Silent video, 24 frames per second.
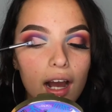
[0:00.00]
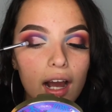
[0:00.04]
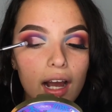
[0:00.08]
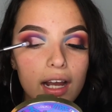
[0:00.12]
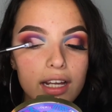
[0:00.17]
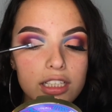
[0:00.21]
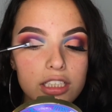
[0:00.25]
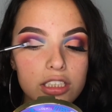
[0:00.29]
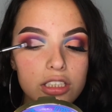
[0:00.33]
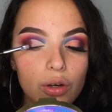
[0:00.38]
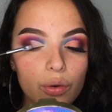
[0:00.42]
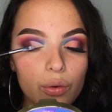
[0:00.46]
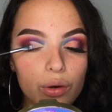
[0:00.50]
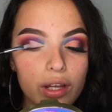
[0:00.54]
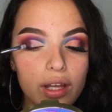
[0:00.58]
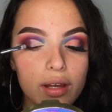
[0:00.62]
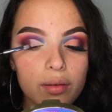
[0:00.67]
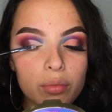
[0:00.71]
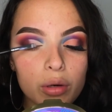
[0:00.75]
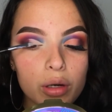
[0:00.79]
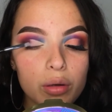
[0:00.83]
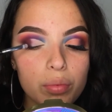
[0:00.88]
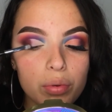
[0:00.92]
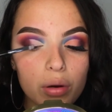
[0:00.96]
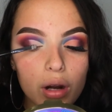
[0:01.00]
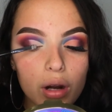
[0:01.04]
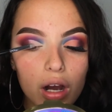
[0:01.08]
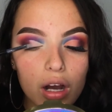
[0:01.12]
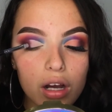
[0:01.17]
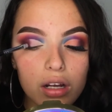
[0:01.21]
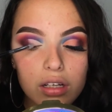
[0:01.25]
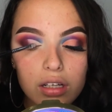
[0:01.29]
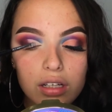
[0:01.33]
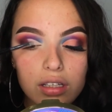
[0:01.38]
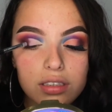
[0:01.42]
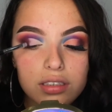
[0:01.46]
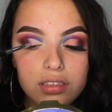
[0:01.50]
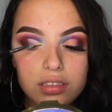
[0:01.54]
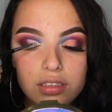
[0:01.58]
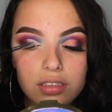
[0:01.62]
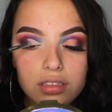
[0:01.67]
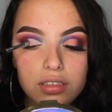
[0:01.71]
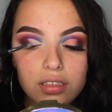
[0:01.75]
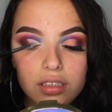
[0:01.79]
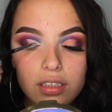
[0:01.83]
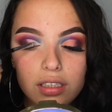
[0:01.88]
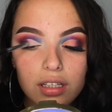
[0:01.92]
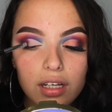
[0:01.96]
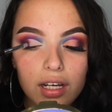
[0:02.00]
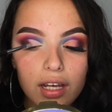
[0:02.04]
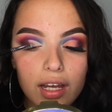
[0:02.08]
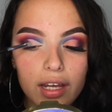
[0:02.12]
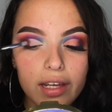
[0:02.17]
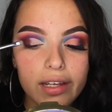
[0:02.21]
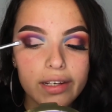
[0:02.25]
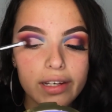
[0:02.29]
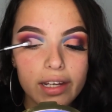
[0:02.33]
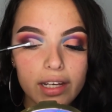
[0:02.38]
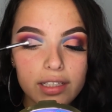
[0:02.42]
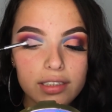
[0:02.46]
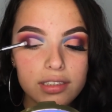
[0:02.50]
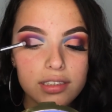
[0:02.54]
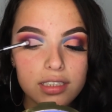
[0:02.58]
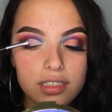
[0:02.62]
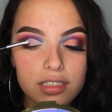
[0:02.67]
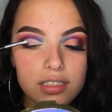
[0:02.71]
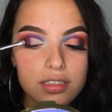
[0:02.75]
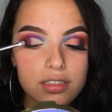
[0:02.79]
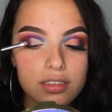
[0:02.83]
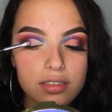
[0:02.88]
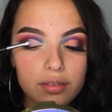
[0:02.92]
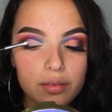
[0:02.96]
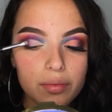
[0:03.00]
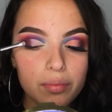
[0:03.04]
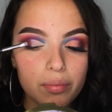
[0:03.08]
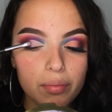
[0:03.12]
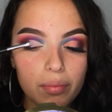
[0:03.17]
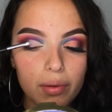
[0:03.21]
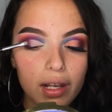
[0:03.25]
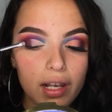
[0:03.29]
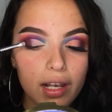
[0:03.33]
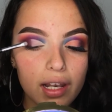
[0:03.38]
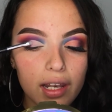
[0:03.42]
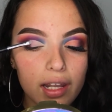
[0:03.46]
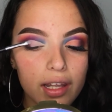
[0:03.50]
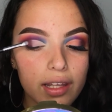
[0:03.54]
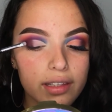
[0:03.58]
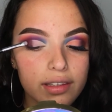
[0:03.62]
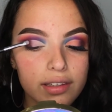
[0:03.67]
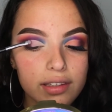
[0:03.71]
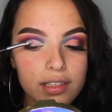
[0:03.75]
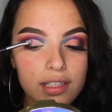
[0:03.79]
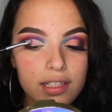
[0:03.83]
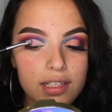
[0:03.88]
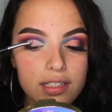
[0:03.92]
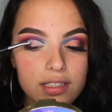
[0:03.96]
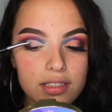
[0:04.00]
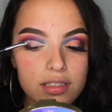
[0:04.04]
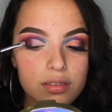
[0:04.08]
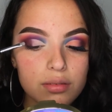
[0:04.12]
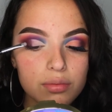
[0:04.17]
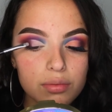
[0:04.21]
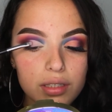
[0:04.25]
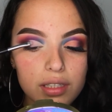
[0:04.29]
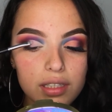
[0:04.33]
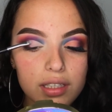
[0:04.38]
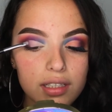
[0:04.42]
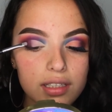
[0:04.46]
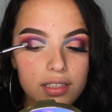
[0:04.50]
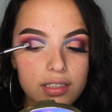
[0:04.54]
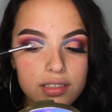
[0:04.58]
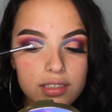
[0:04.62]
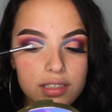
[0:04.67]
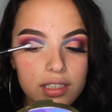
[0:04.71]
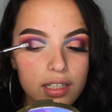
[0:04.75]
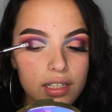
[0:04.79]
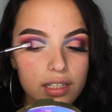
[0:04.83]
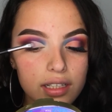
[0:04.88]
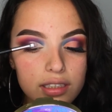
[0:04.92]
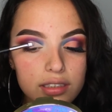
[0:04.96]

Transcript: I don't get more product, and I just blend this with the concealer.